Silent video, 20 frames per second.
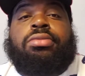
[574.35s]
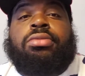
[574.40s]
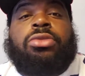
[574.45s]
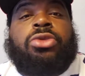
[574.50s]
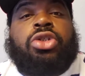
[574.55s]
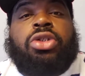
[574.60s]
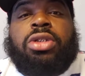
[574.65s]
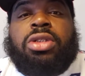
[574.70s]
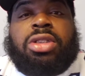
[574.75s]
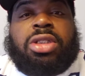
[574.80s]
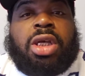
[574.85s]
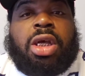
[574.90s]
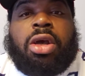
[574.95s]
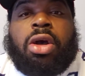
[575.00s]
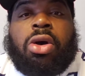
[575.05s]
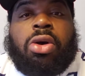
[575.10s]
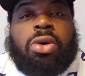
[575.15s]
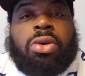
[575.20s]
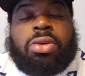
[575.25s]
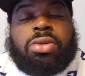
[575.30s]
You could say,
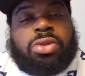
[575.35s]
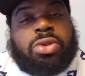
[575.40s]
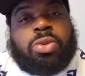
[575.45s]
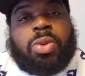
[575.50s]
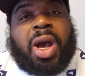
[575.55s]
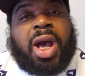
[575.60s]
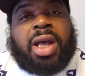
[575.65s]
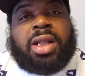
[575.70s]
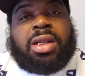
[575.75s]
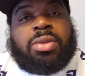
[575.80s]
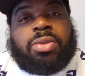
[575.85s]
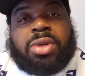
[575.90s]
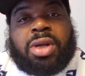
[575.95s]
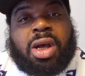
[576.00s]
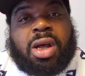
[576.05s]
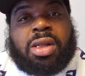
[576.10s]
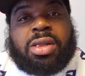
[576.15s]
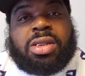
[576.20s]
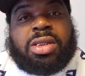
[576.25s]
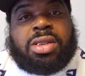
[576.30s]
"Oh, you wilding
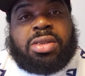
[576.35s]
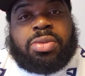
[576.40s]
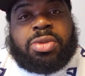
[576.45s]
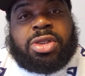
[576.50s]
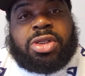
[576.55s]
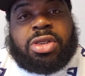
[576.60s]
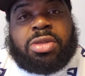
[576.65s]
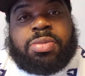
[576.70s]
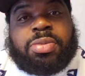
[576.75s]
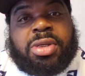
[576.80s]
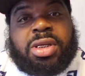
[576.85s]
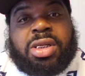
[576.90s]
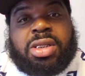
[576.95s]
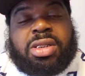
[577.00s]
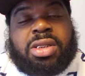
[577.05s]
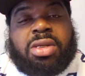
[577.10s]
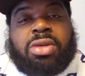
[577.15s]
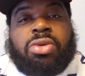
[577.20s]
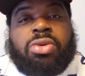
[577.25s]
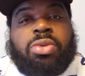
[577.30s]
with your
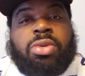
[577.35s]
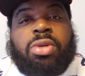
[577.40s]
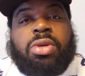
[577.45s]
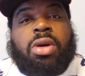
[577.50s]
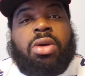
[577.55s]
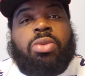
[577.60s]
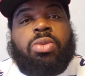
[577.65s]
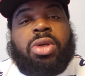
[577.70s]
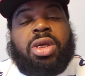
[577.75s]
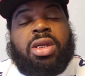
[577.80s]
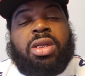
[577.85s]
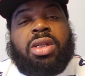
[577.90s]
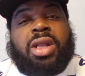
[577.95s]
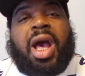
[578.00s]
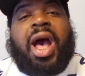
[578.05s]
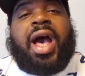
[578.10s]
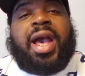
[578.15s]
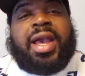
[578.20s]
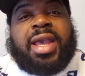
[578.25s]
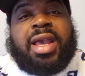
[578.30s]
picks and who you gonna win."
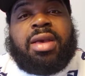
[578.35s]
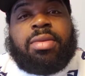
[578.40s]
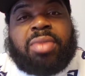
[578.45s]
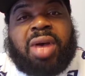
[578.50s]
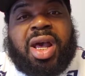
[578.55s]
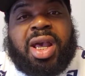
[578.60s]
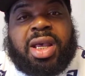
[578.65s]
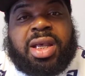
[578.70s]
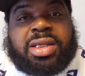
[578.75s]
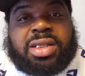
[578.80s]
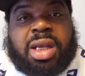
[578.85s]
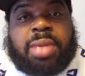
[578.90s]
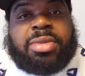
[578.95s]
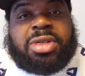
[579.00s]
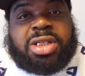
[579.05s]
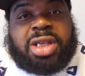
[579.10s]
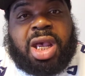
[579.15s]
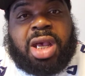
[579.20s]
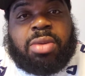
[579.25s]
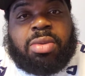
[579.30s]
I am biased. I'm a
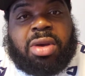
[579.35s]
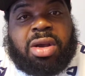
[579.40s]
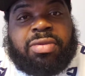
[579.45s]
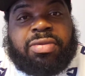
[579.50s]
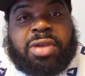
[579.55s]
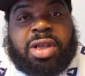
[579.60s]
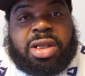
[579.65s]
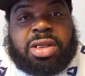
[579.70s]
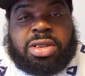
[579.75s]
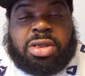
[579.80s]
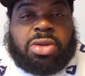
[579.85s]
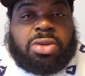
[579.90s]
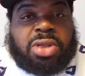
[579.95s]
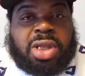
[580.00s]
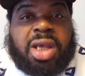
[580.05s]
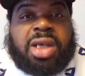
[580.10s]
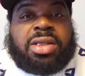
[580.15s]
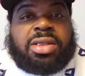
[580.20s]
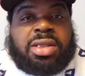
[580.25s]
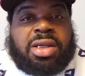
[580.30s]
Jaguar fan, so
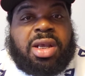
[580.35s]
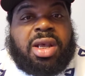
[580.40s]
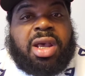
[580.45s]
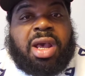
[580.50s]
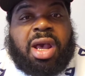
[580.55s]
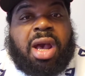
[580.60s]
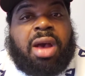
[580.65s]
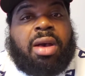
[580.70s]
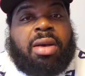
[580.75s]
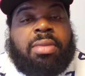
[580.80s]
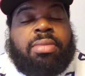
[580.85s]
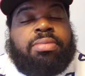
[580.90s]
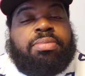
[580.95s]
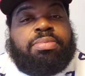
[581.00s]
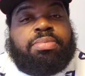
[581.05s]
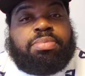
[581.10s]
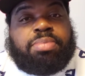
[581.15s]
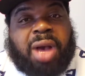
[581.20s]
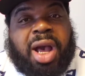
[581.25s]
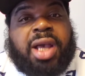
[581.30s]
yes,
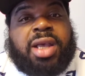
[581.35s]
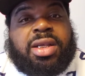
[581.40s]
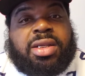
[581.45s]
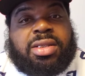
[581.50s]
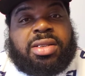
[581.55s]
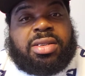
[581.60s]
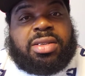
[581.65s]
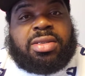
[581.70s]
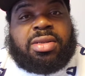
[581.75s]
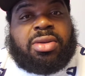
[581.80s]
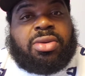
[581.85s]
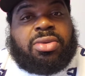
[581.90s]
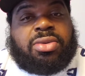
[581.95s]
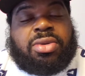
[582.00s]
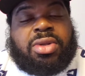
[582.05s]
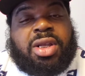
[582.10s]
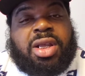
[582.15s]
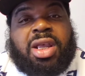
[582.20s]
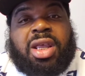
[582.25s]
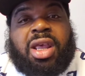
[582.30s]
I'm biased. So
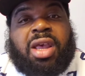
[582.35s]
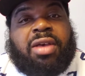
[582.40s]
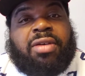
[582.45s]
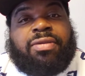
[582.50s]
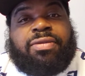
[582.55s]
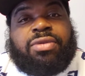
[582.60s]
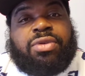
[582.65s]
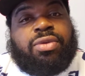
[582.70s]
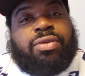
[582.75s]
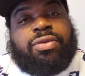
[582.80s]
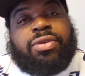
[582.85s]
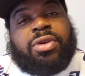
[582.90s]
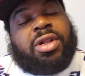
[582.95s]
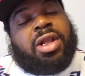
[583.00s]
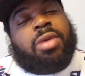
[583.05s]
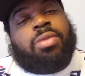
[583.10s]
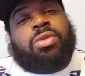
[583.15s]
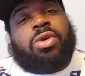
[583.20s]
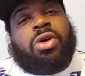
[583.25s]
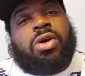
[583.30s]
if you feel
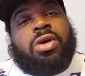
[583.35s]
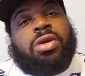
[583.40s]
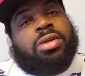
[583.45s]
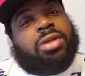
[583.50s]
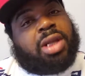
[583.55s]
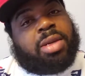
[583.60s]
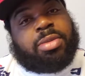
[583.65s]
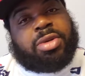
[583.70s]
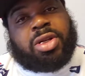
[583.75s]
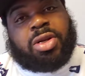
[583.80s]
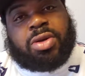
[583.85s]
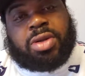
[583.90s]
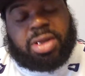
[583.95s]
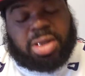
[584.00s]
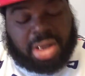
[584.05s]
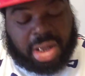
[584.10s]
I'm wrong, let me know in the